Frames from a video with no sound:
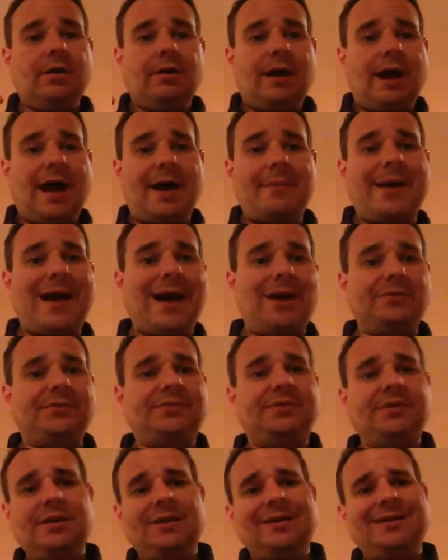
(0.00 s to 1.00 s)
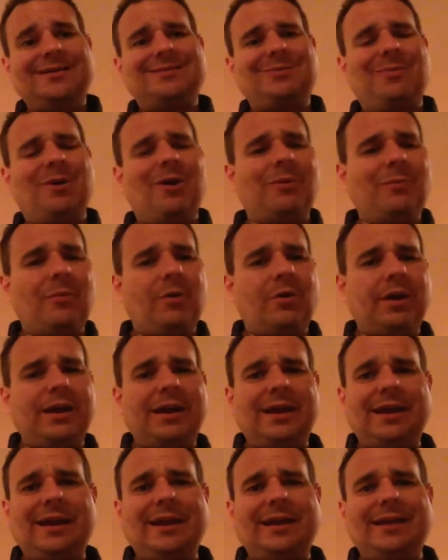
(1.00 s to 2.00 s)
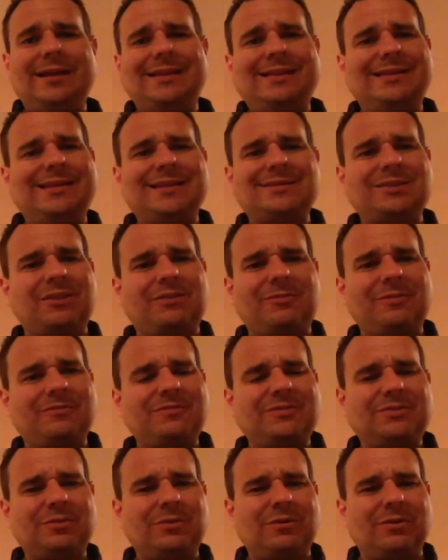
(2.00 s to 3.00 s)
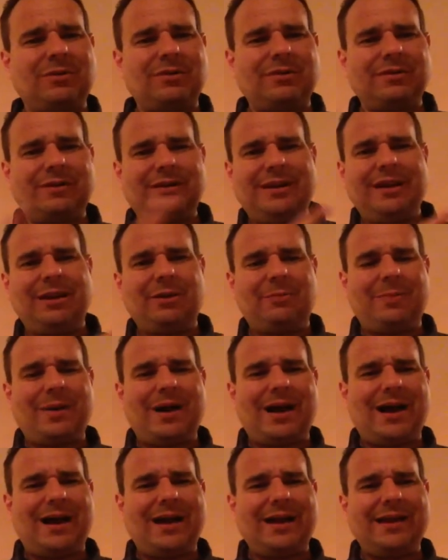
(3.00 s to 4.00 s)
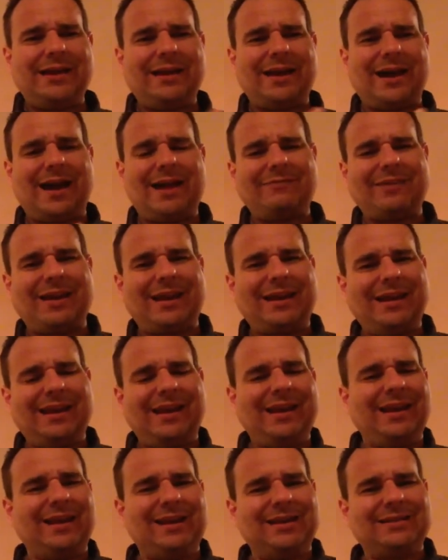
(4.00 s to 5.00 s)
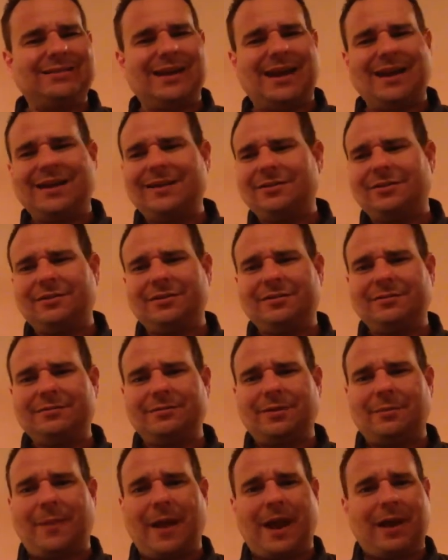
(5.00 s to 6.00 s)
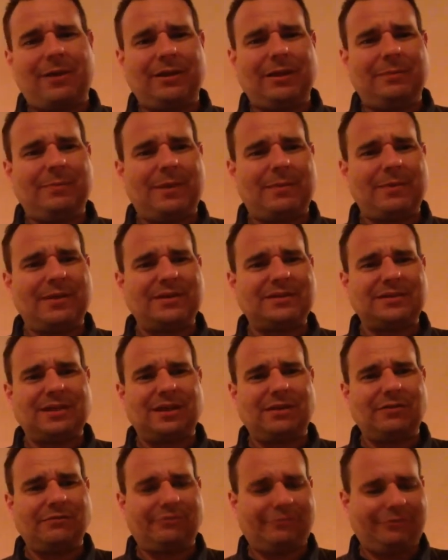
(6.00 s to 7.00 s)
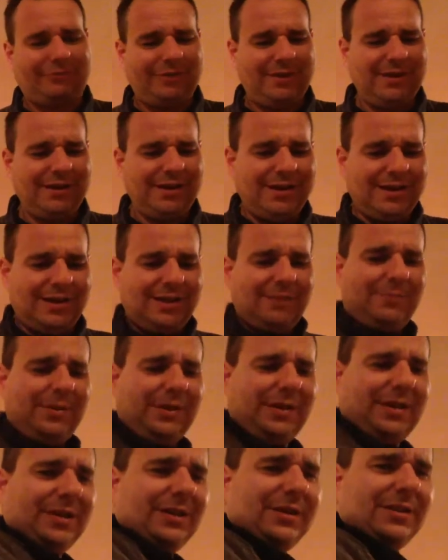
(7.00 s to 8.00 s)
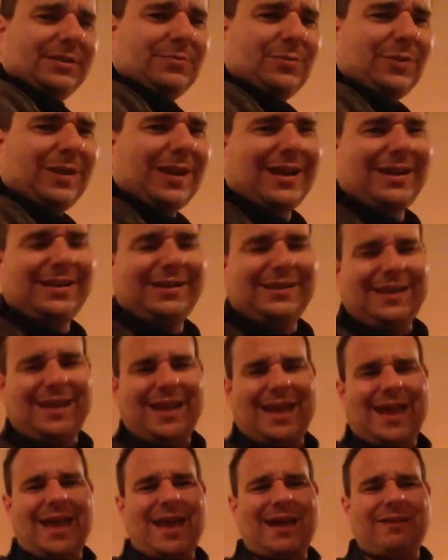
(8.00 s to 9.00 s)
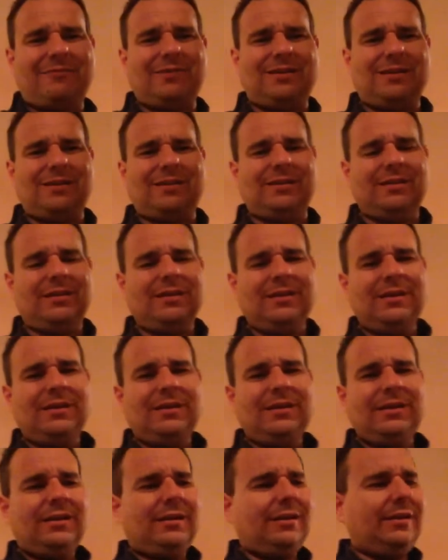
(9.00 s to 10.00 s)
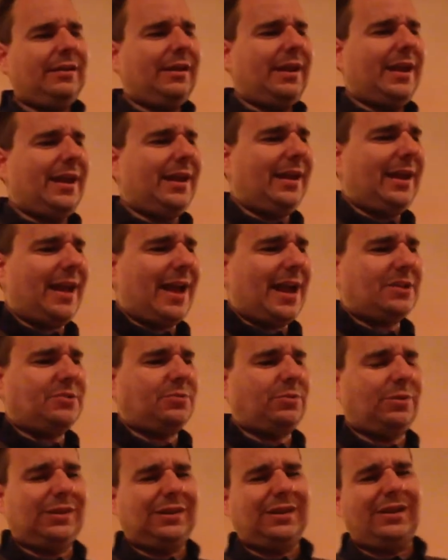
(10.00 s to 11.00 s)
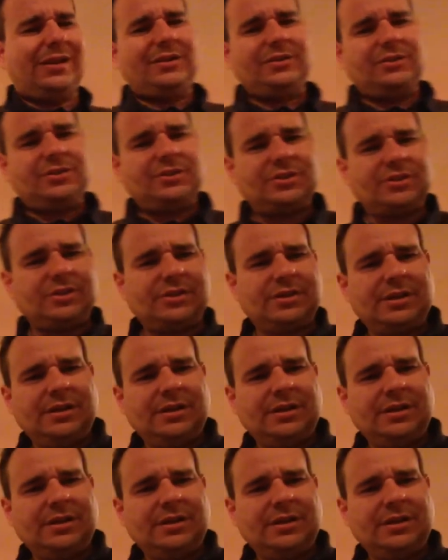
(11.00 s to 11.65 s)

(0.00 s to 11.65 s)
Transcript: I'm out. Tomorrow morning, there's a thrift store nearby. I've got to eat at a diner, apparently by myself, because we're not having any actual lunch.